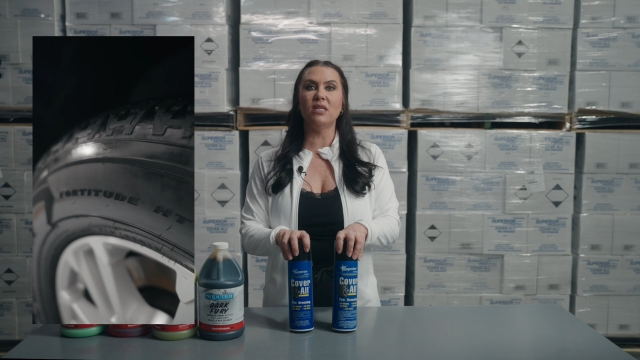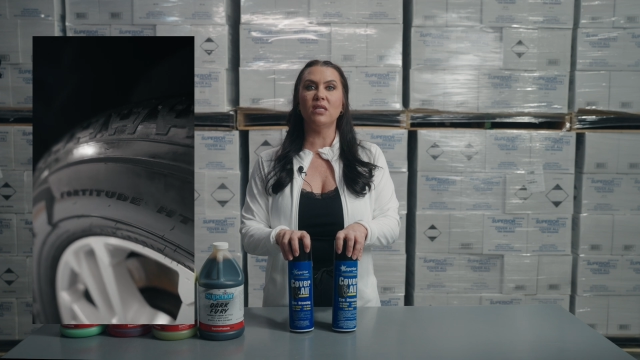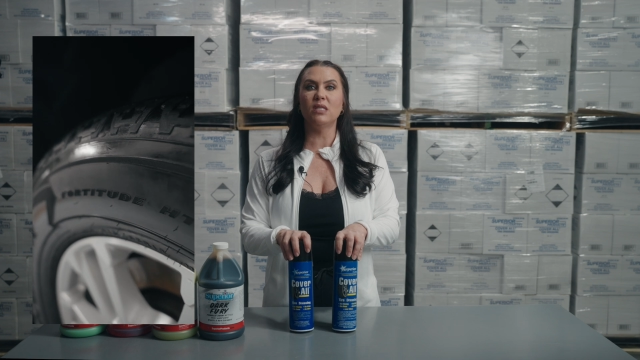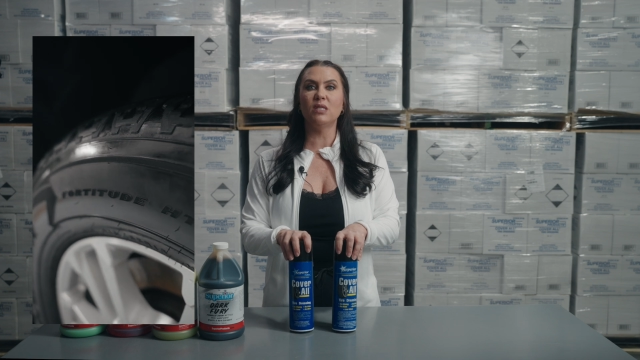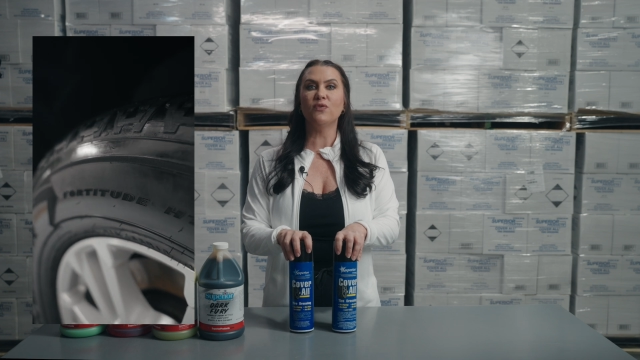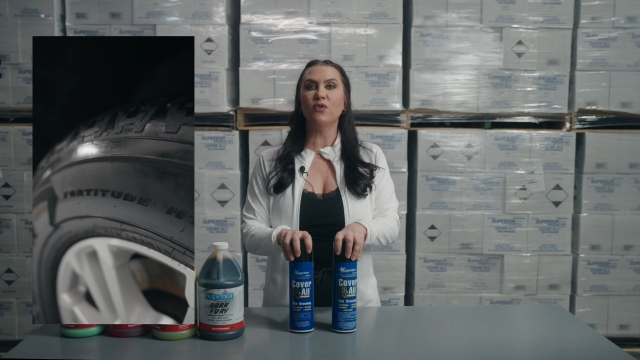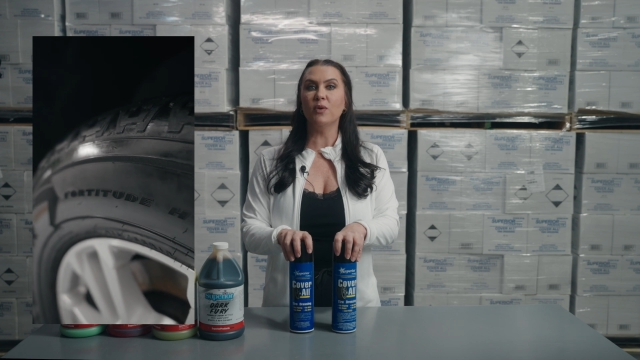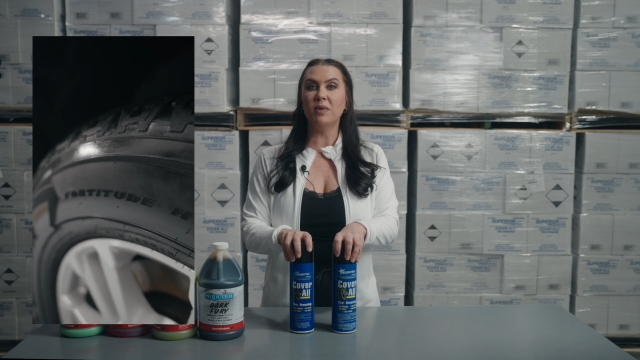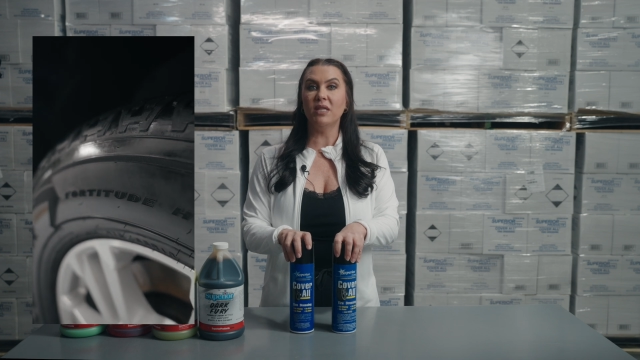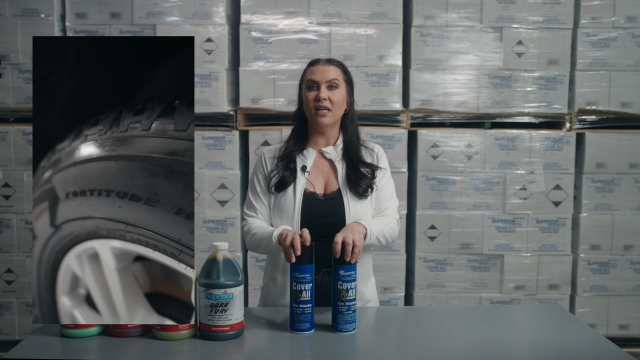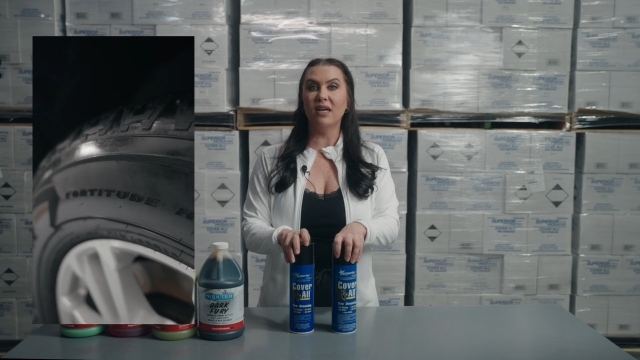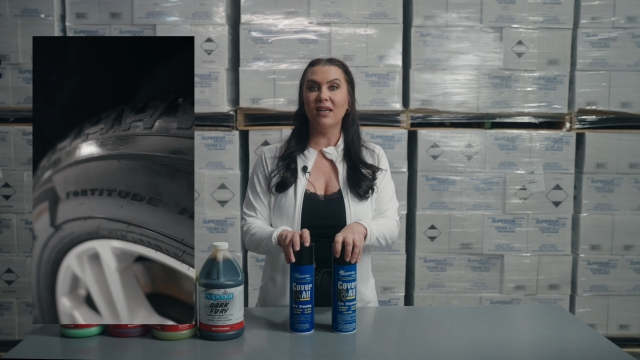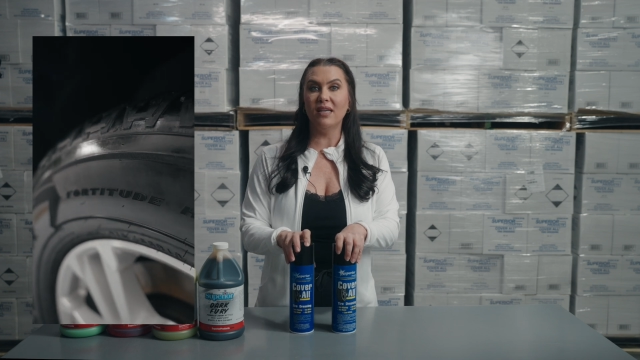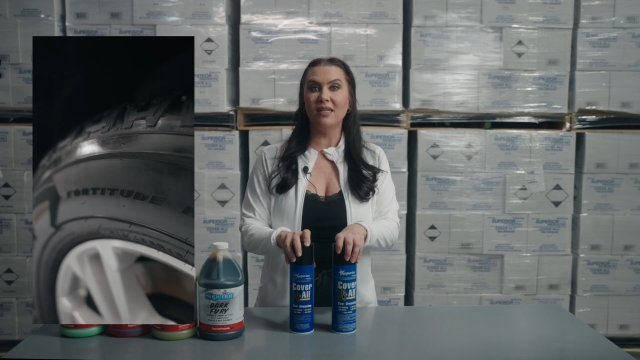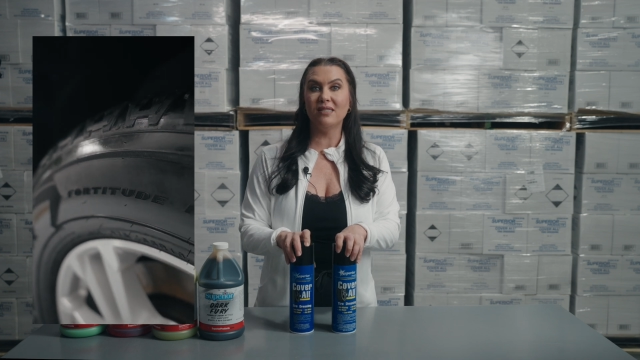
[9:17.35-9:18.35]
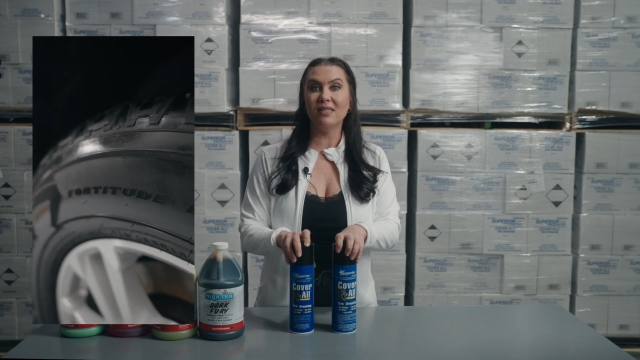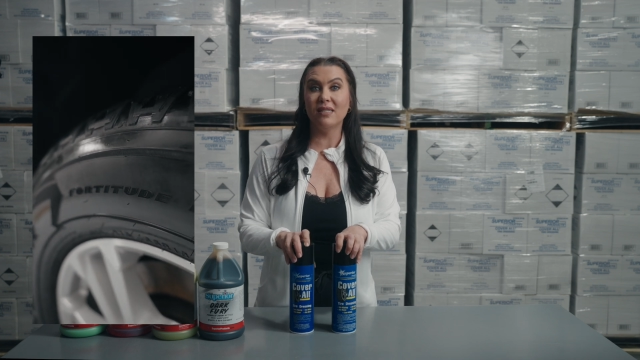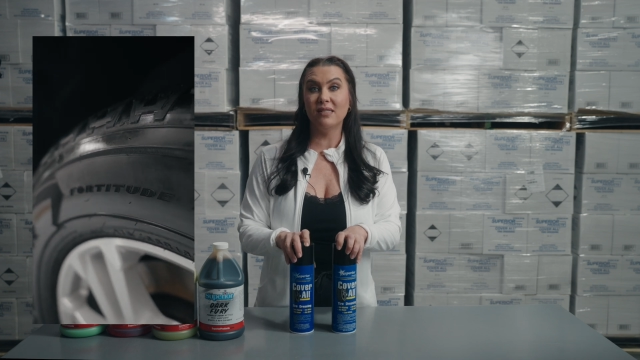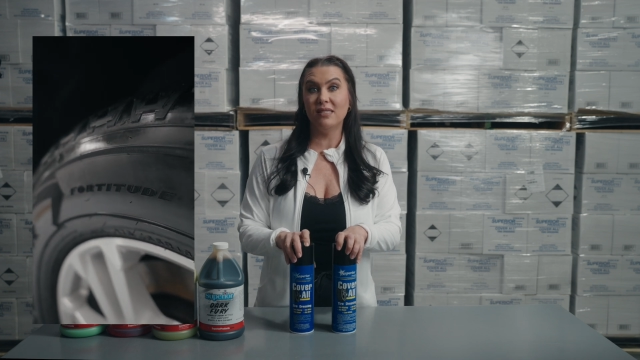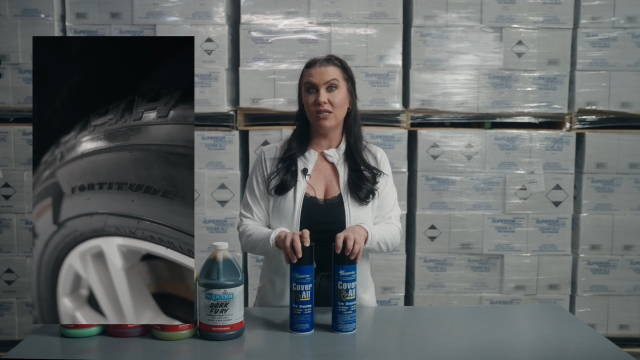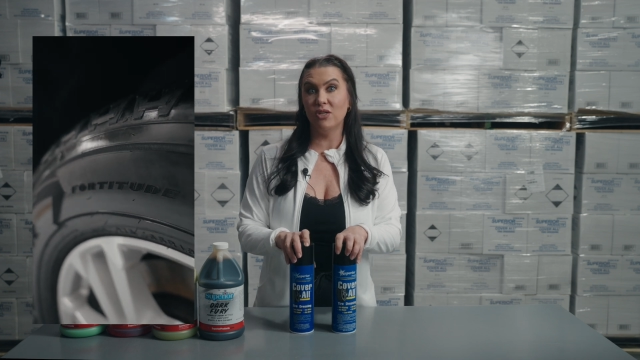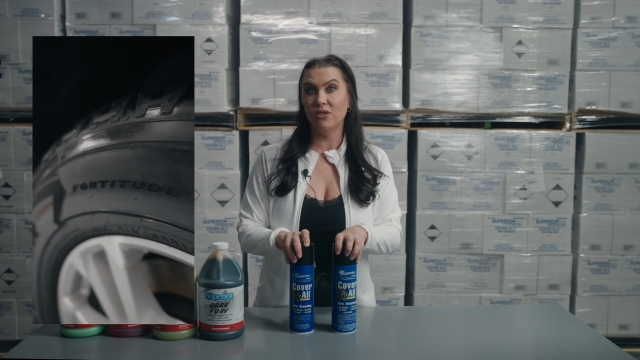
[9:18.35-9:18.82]
in this formula is
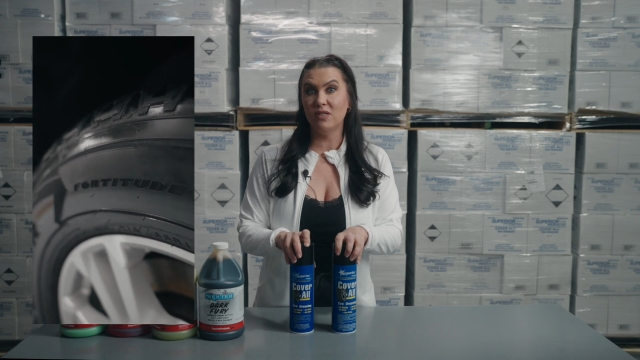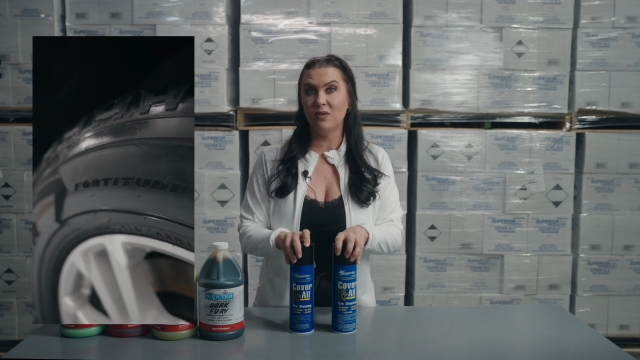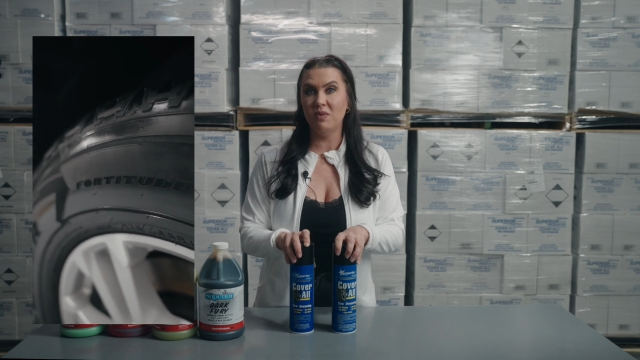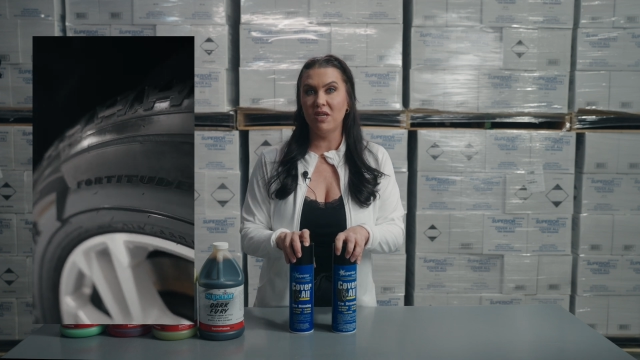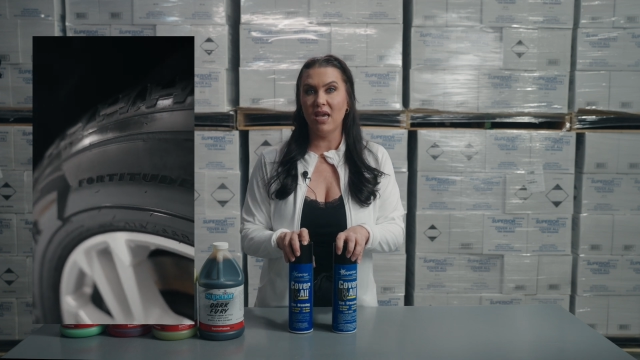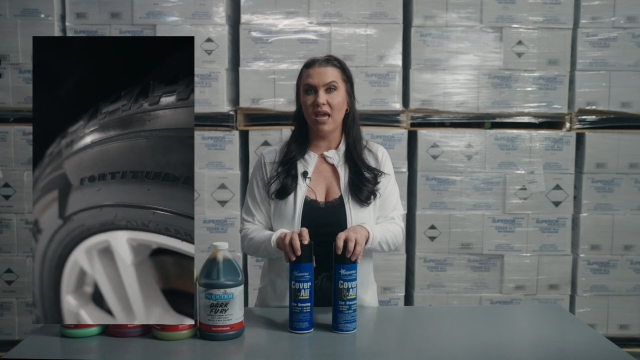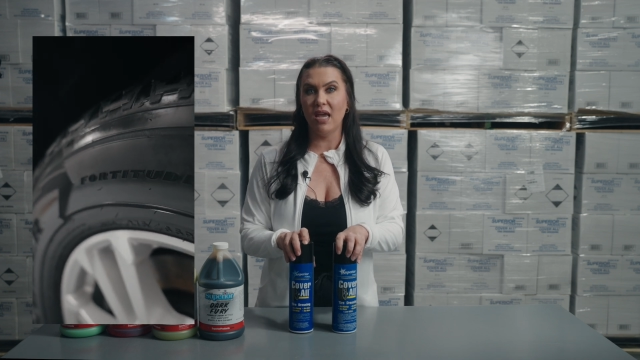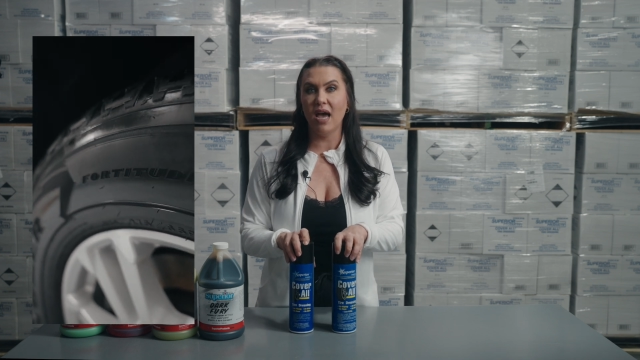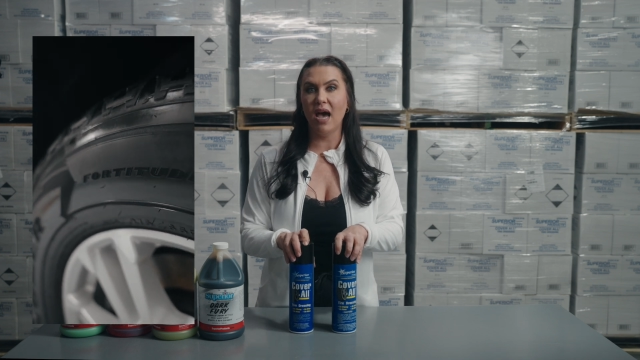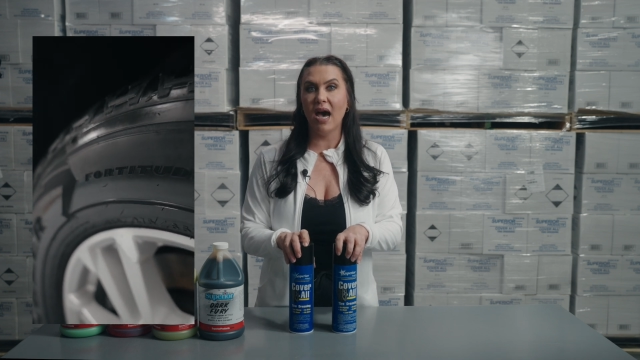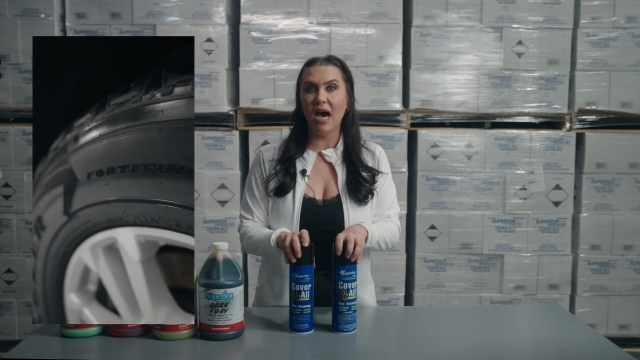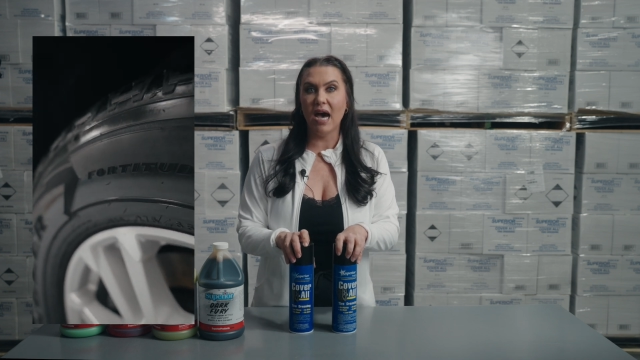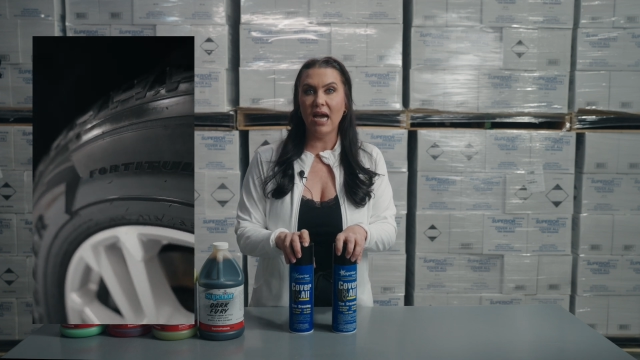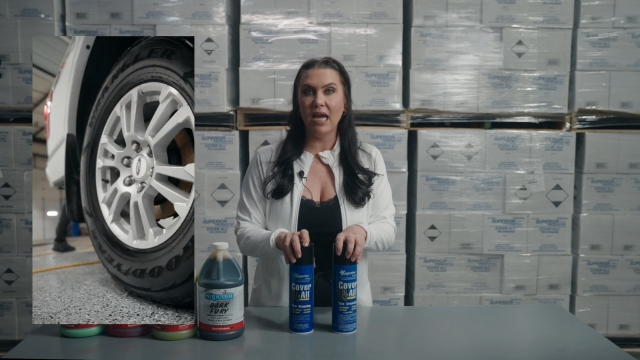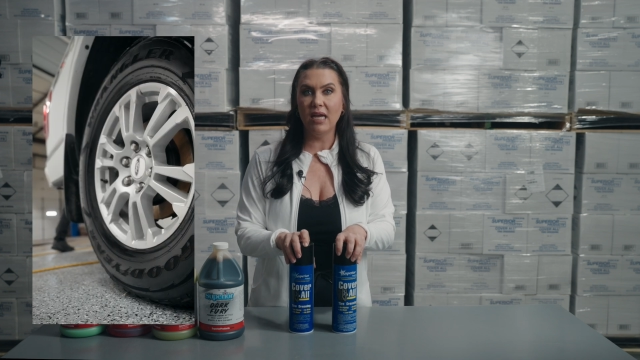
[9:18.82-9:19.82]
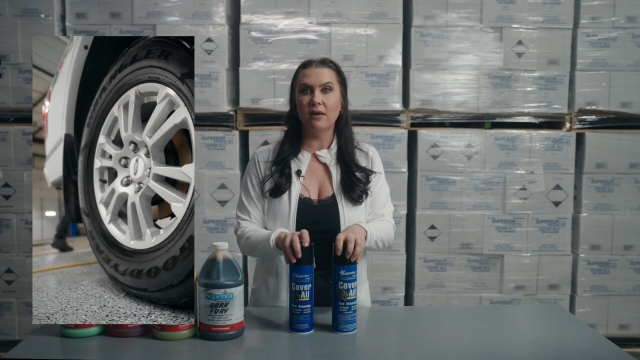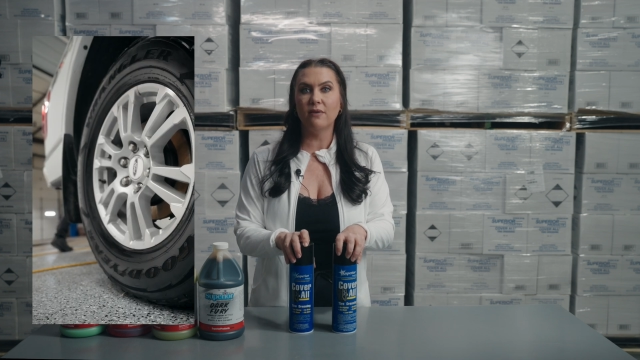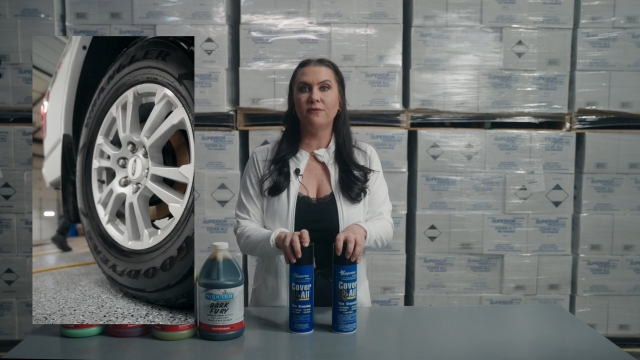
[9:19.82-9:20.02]
considered to be a high